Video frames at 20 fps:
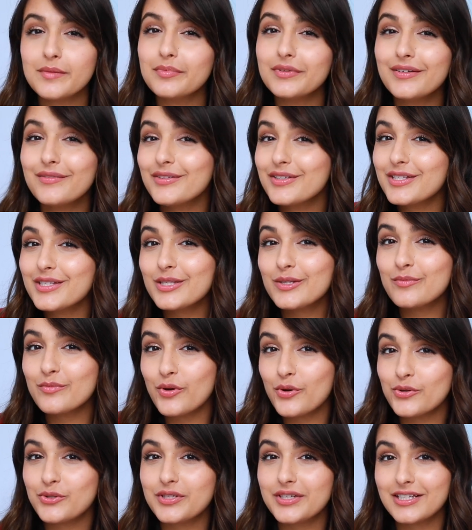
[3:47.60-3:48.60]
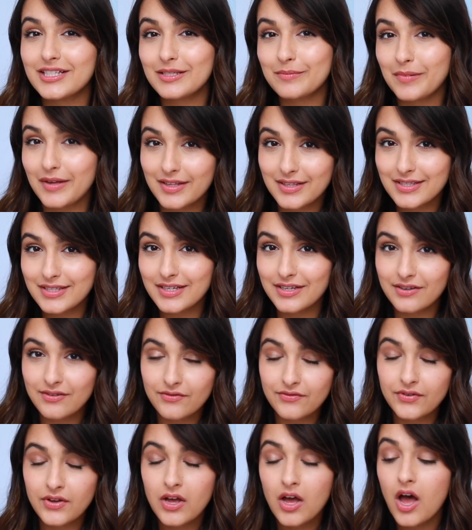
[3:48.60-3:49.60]
I believe this is the most
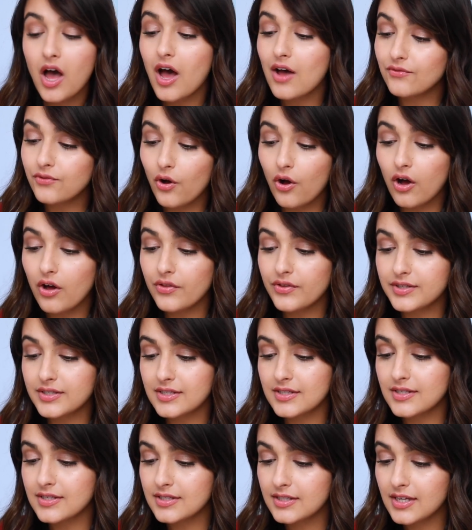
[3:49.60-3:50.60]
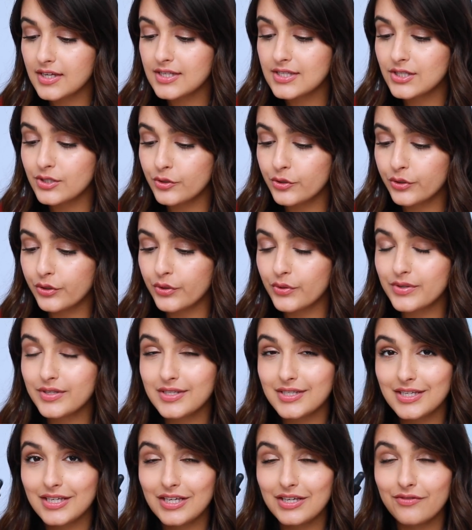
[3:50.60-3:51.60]
expensive of all. This is a SkinCeuticals
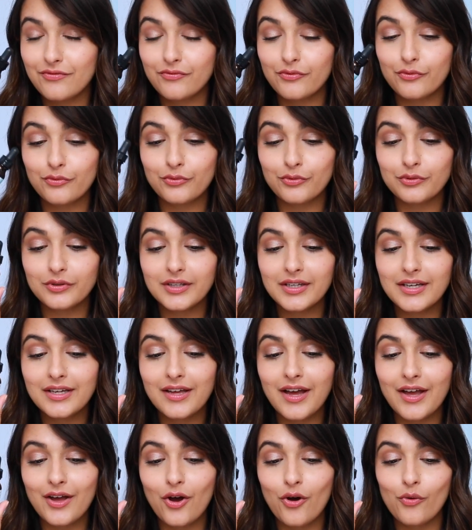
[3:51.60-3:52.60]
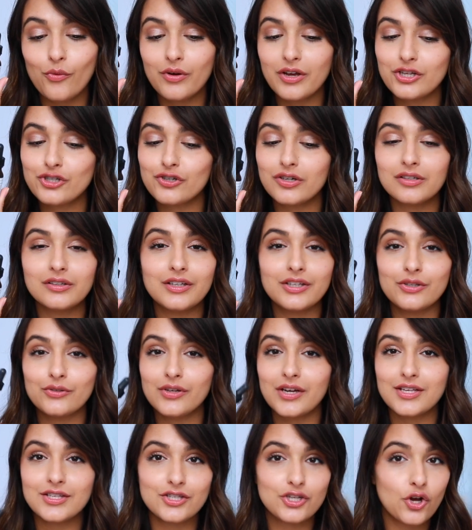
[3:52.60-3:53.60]
CE Ferulic. I always try to let you
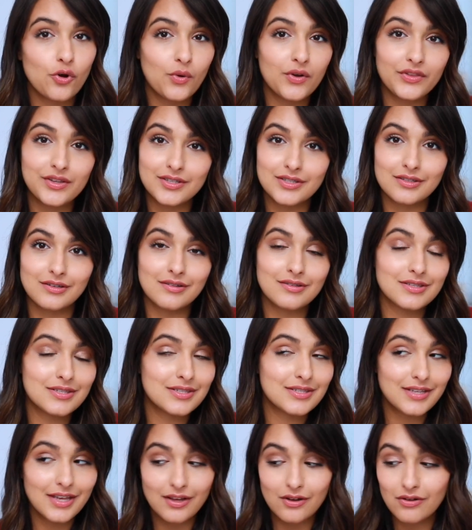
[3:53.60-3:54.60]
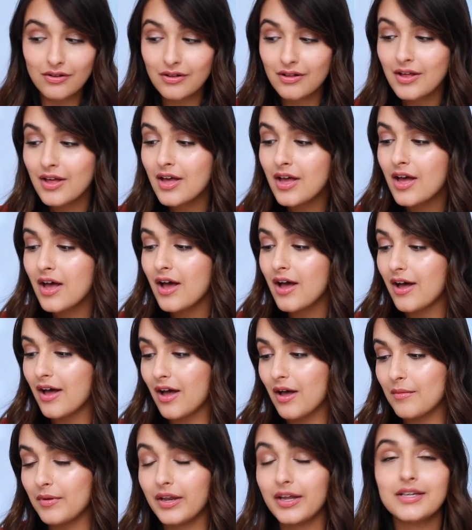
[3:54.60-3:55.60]
guys know when this is on sale,
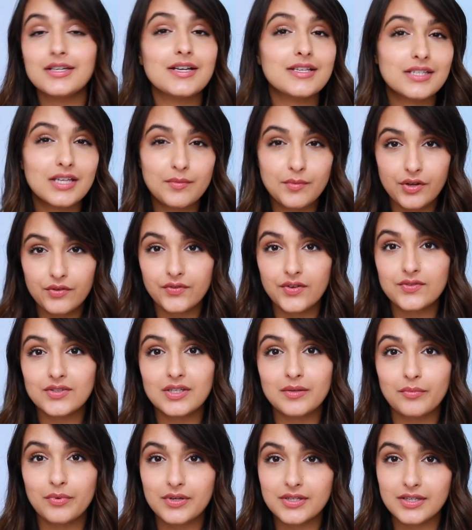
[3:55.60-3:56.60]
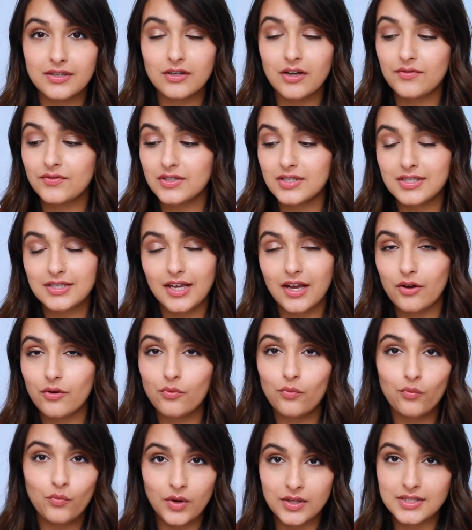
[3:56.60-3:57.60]
and it does come on 15% off
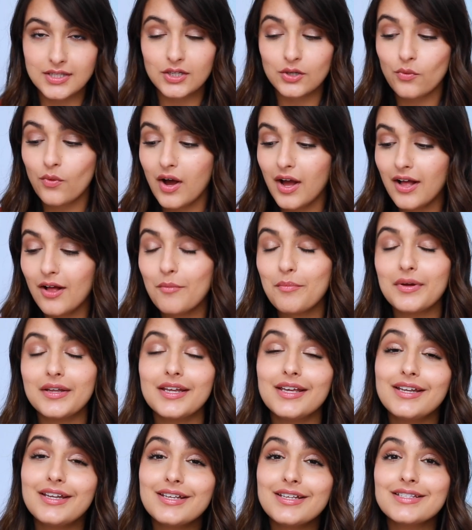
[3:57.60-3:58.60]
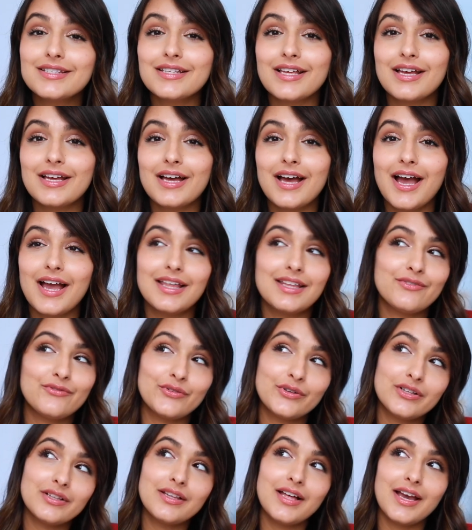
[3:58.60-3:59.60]
discount once in a while, but it is, I
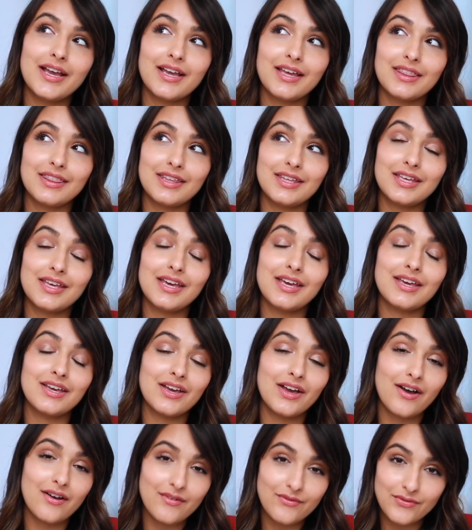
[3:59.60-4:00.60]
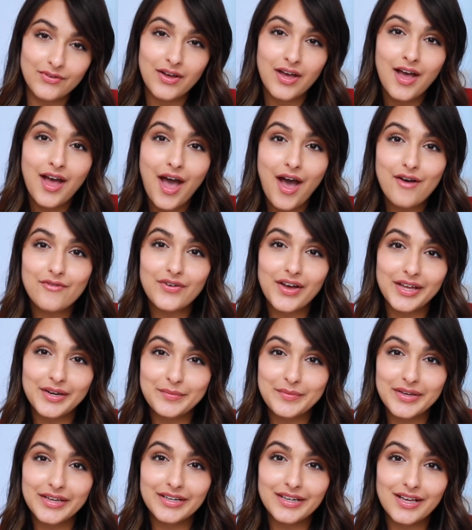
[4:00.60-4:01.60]
feel like, the king of
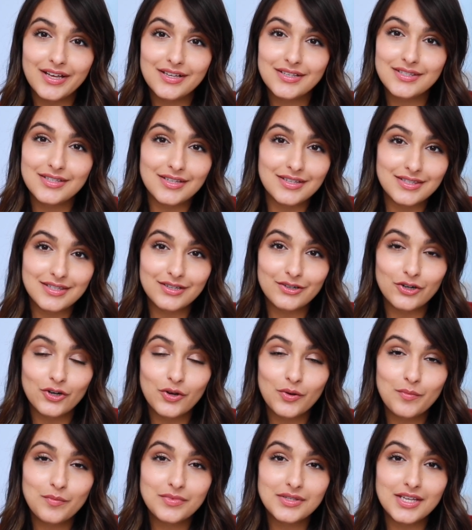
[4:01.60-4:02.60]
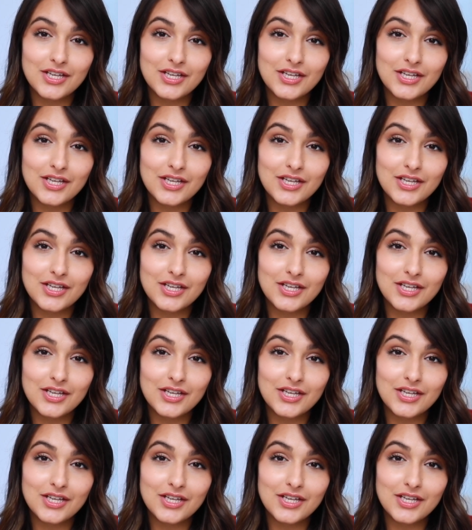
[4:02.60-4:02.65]
vitamin C serums.